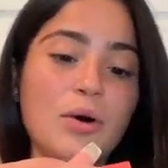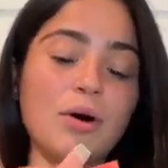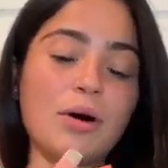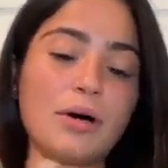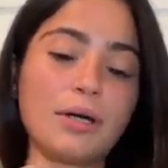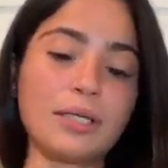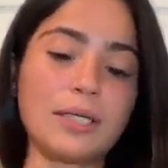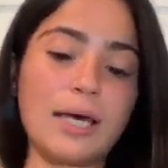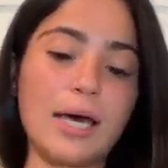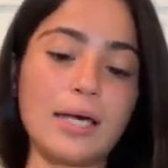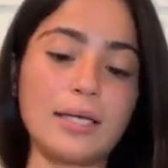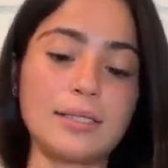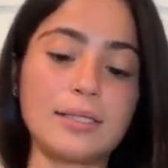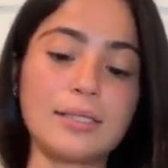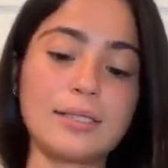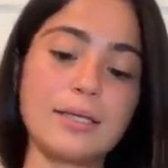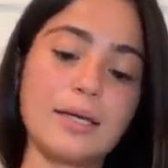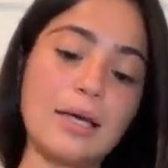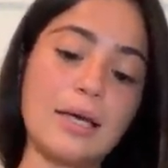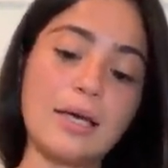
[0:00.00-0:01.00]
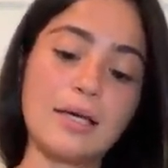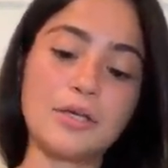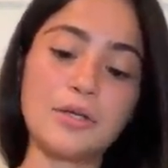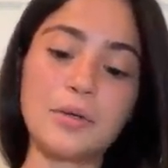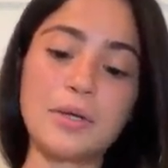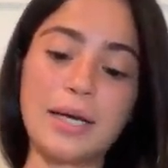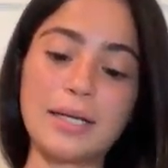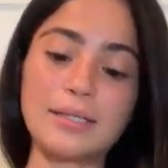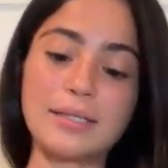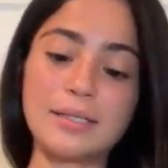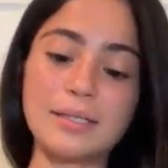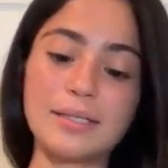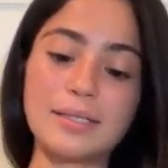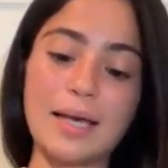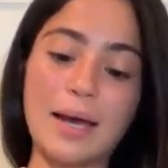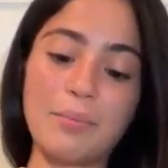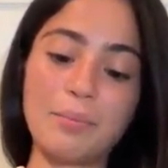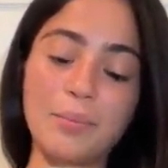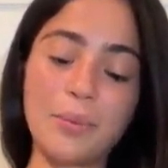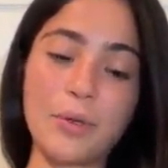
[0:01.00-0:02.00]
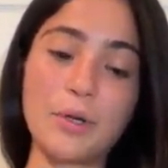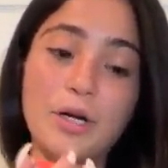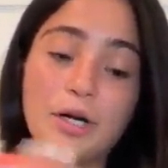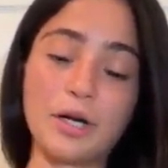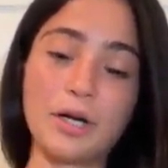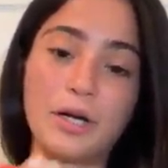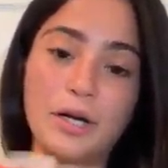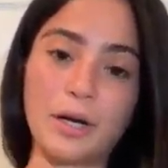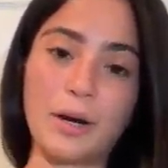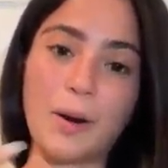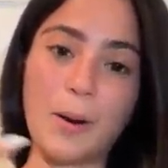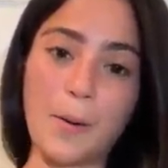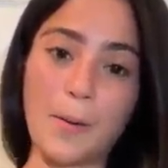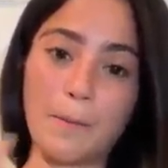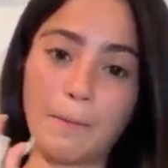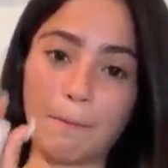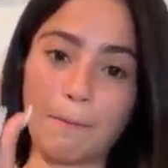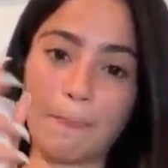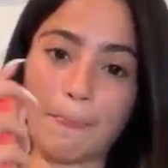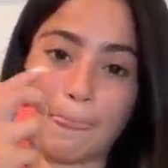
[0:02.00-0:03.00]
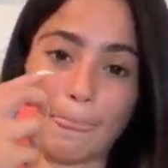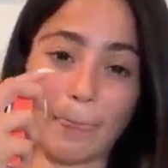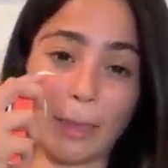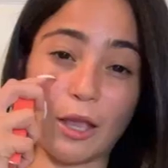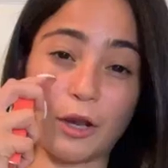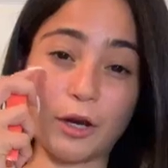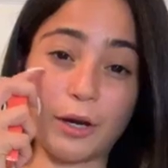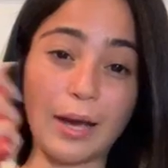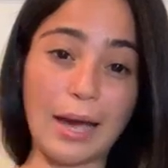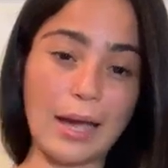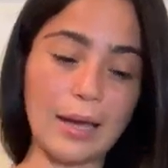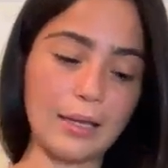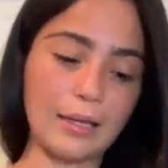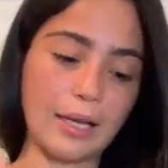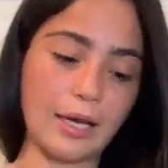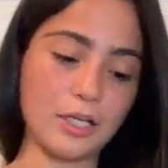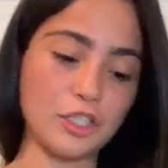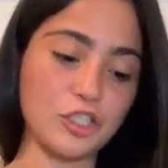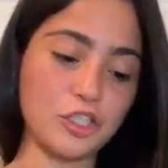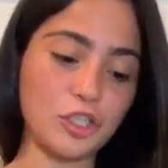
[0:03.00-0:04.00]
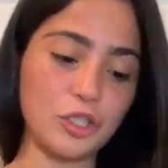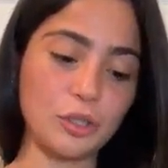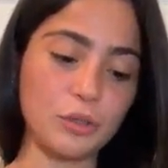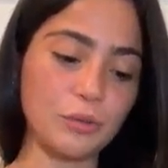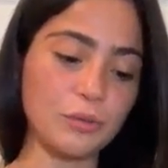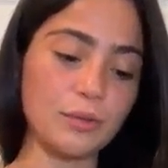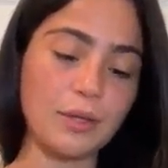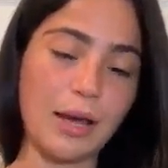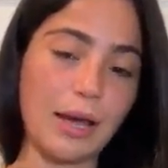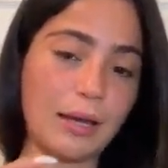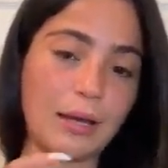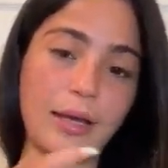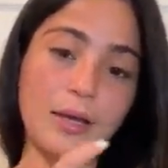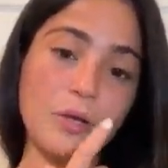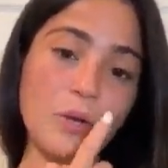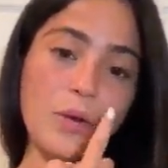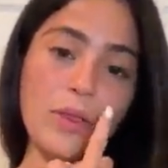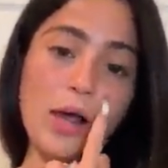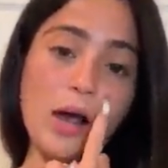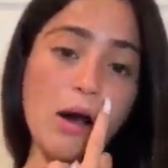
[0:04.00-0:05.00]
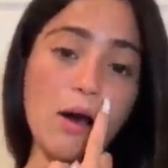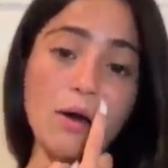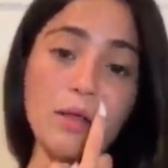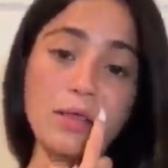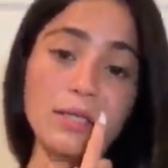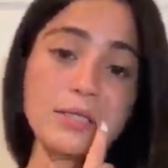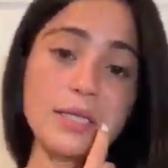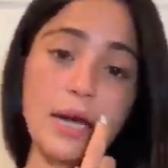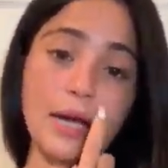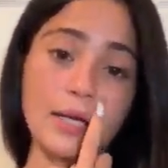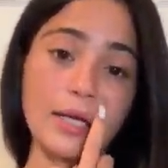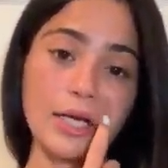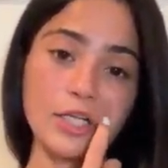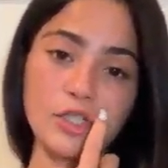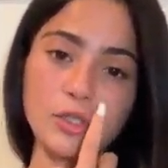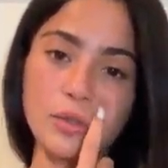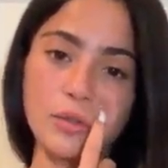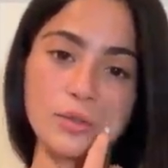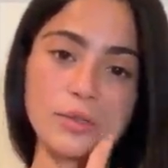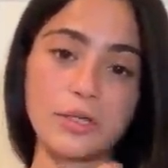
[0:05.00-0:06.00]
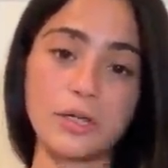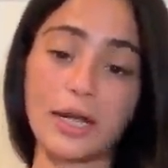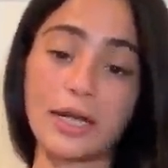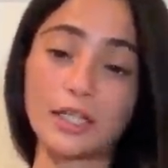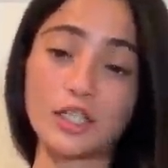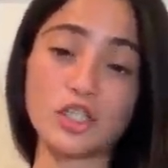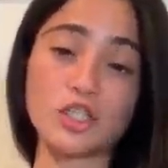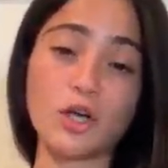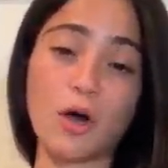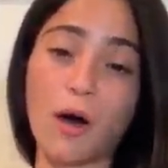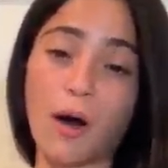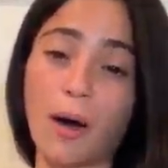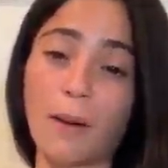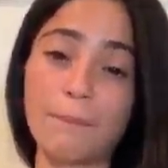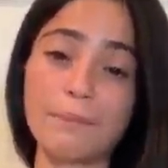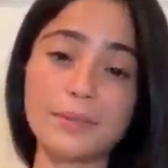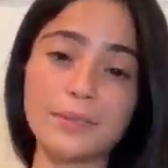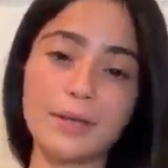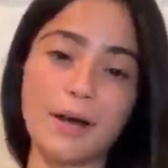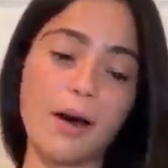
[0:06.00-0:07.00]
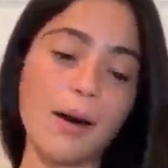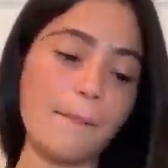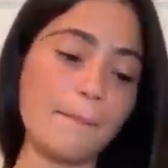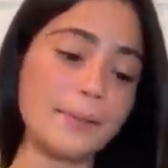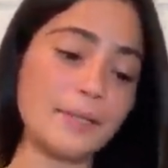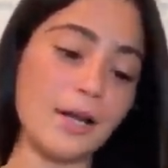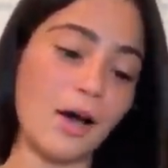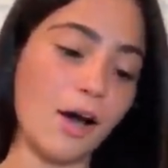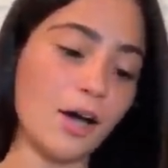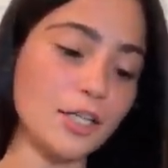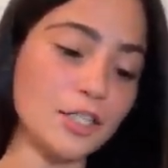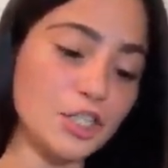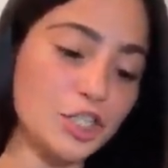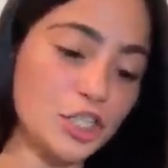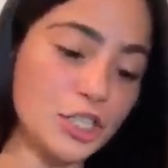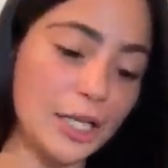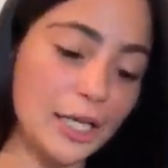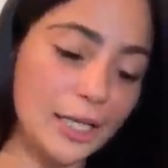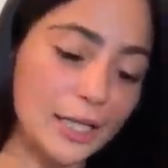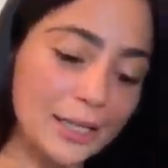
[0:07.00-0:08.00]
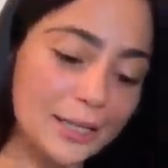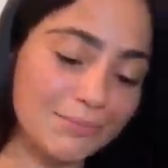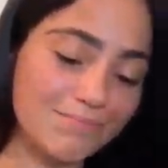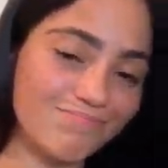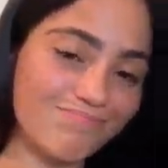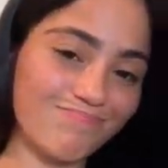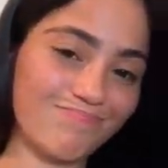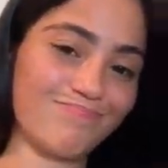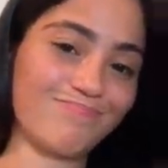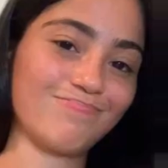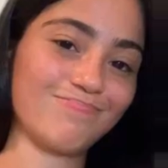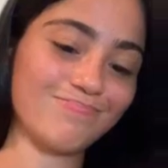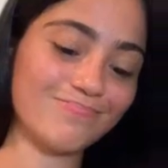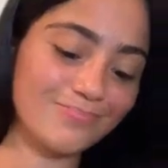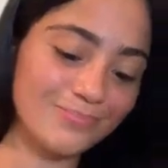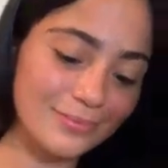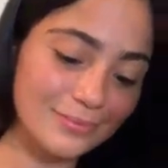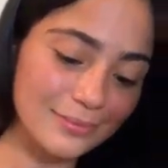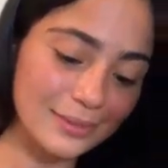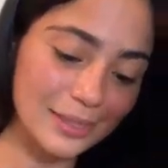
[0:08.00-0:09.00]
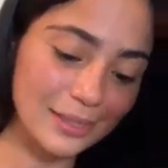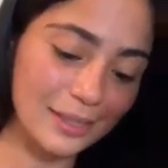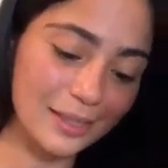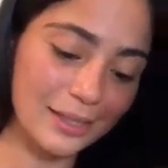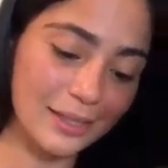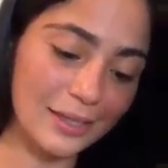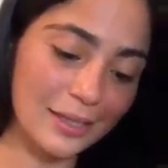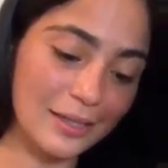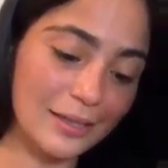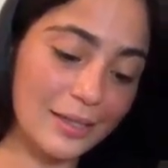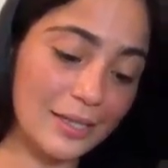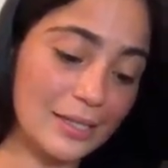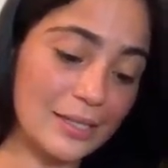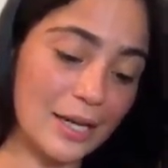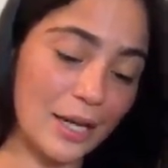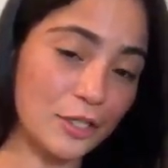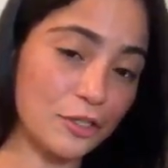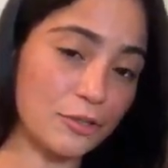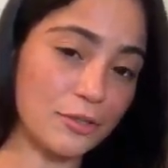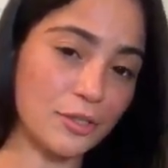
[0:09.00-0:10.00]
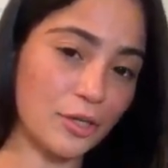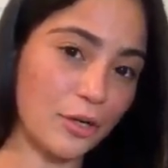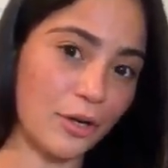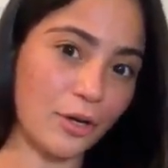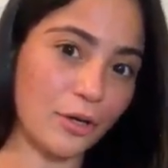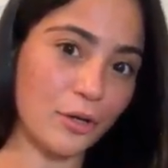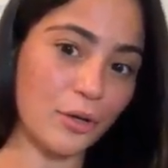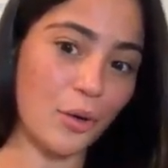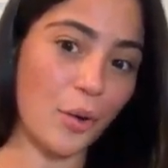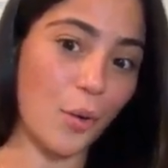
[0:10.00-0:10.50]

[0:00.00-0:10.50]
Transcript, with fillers: oh yes you get to sample her um her eyelash glue and i know that all these eyelash glues are like top top notch like these lashes are not gonna